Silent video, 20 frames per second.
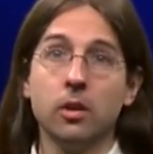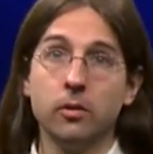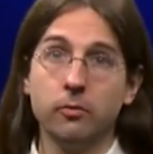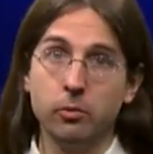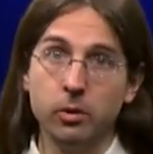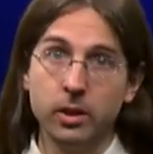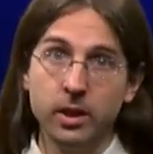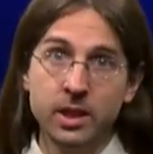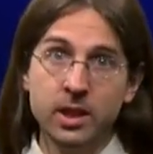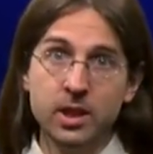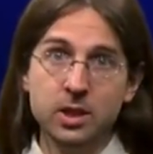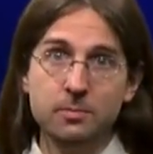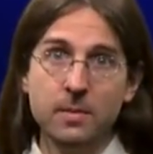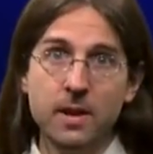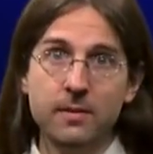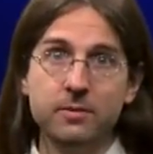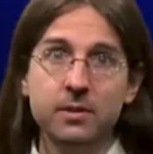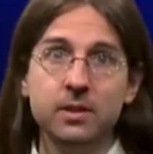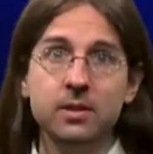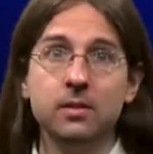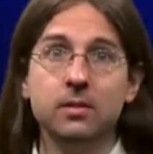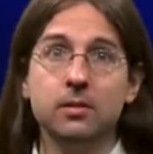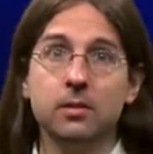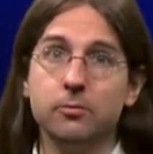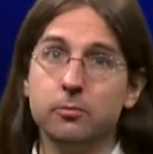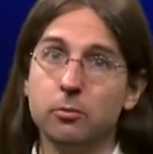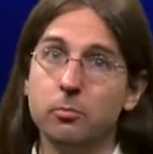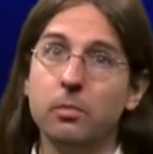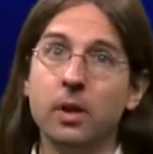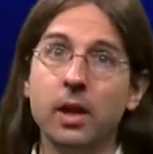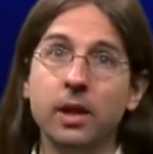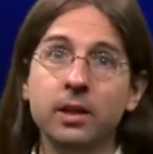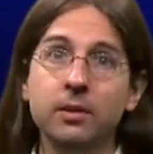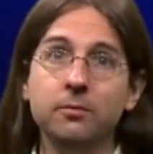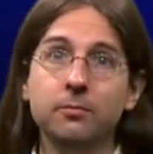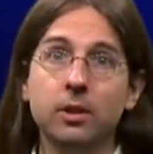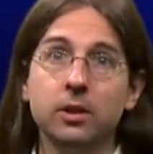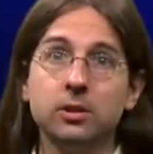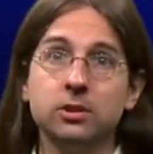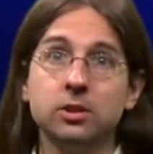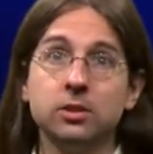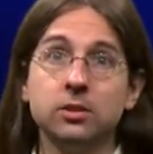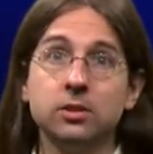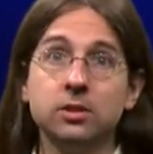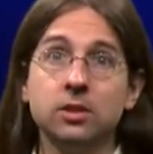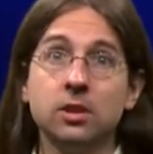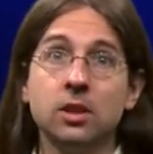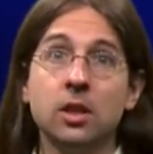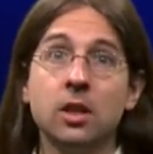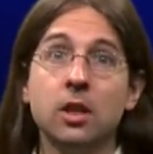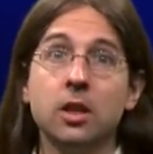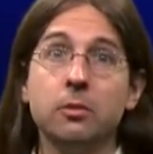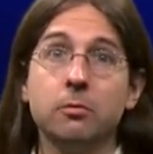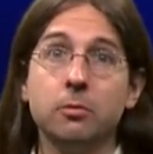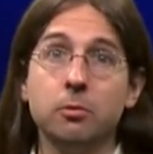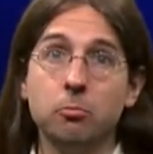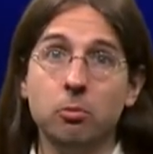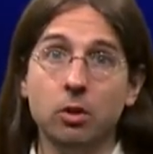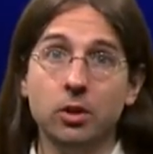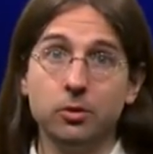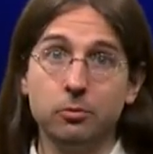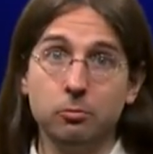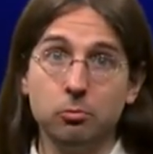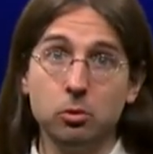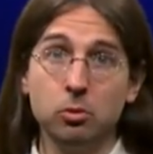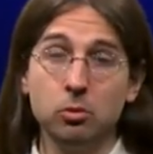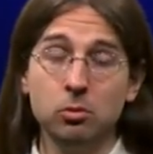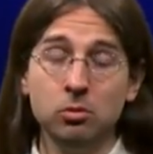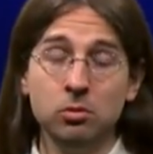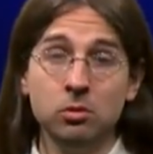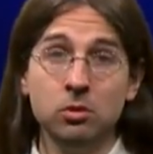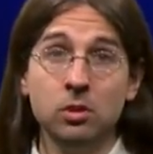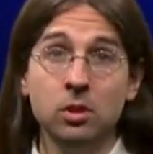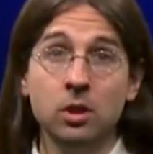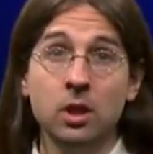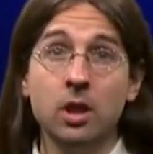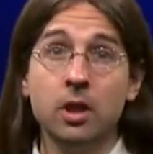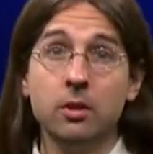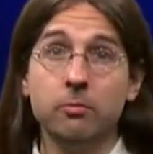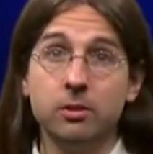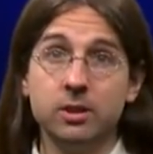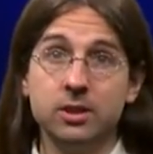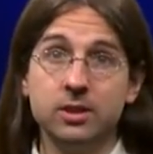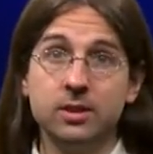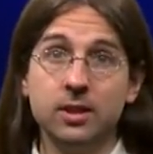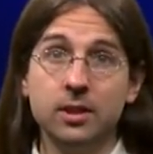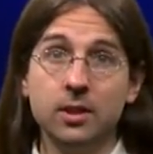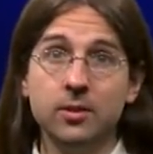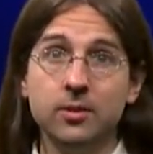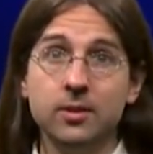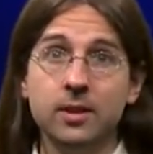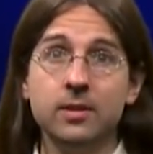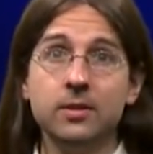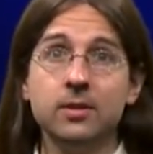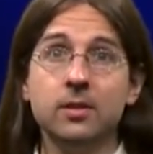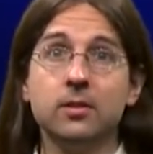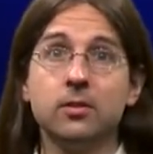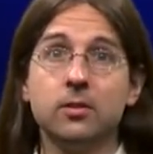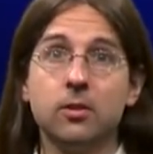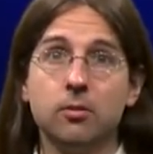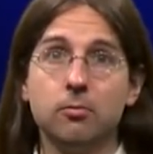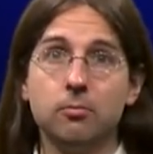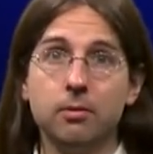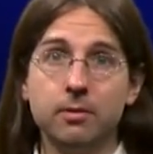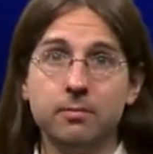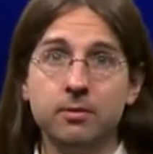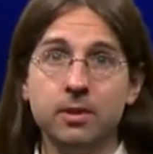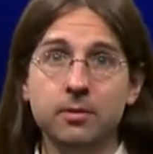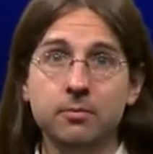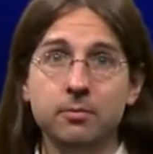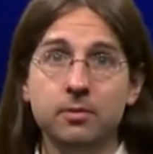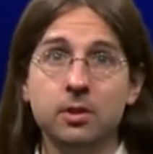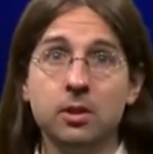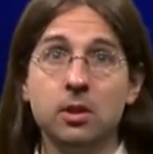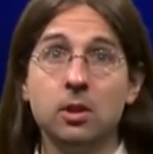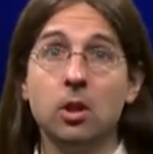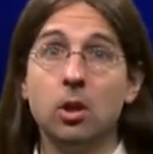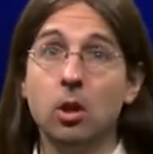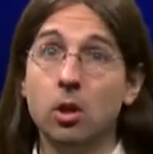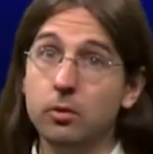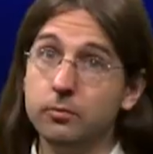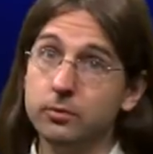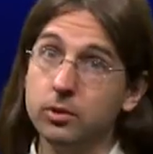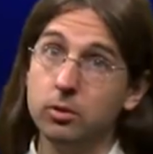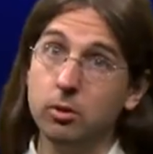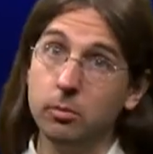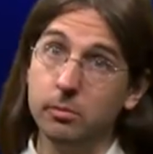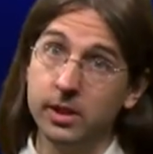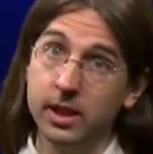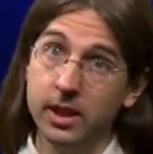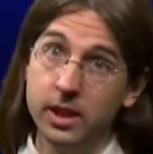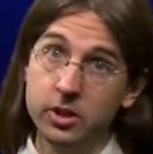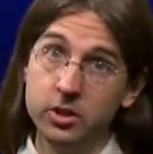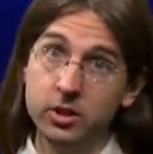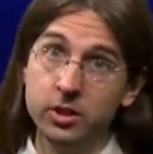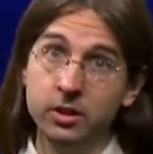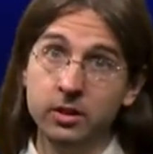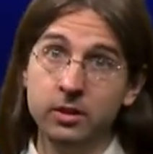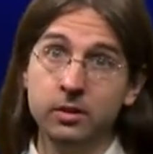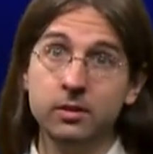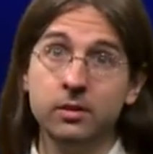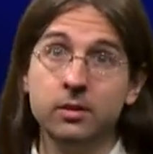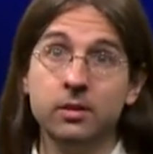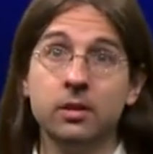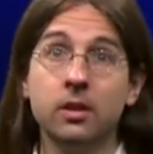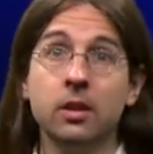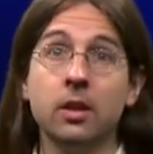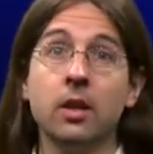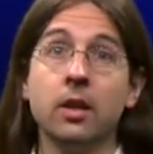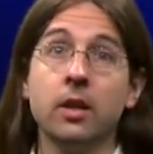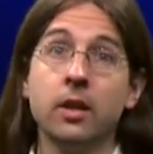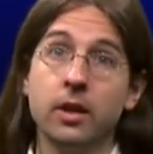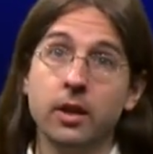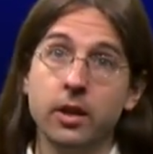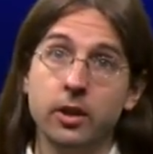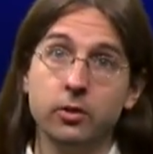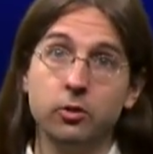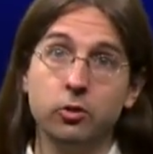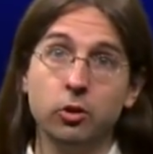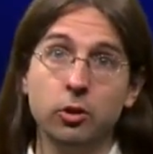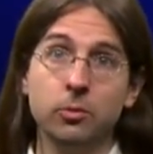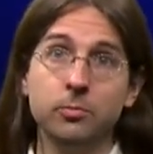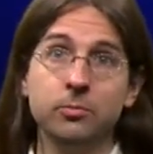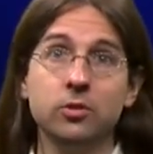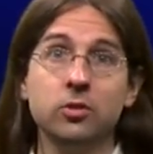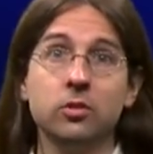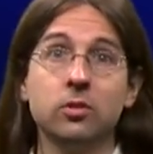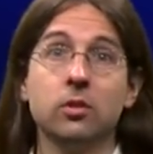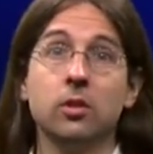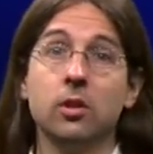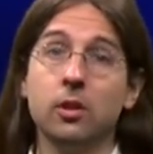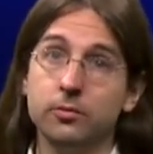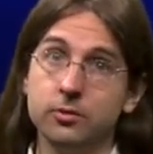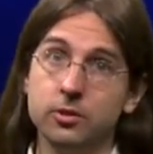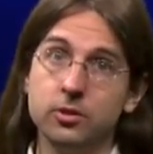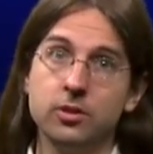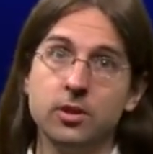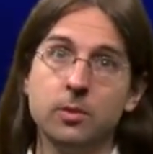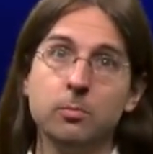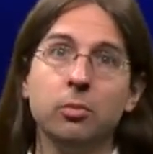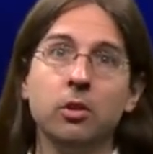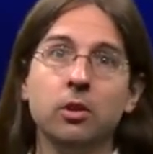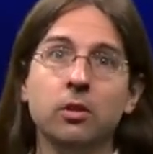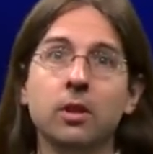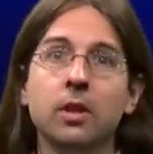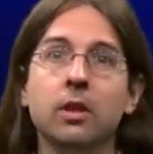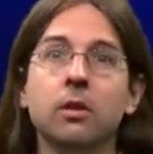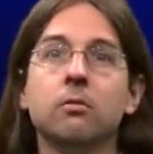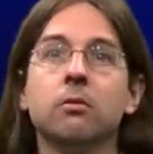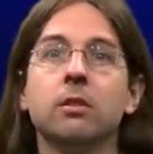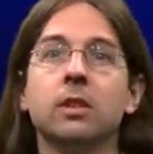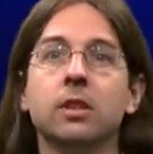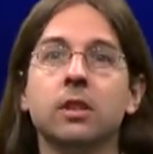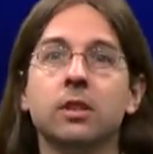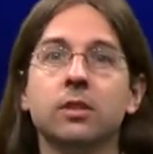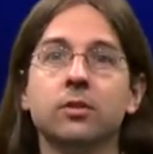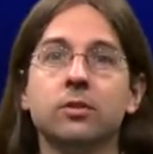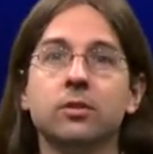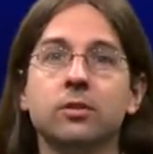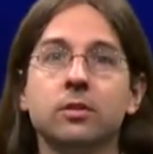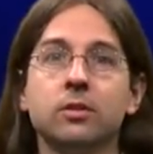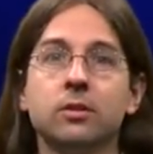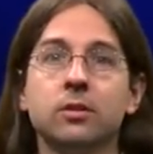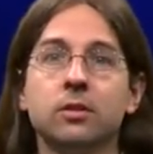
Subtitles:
For each method of combining functions, we want the rule which tells us the derivative of the combination in terms of the simpler ingredients.